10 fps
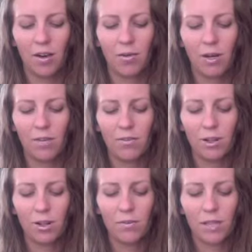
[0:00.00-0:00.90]
One of
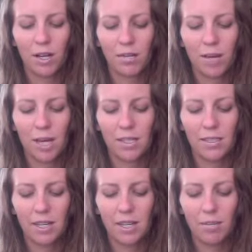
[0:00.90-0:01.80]
Yoav's young men
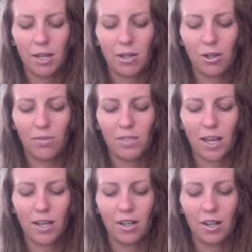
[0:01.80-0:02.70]
standing by Yoav
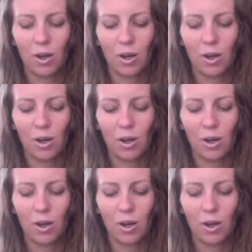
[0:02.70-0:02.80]
said,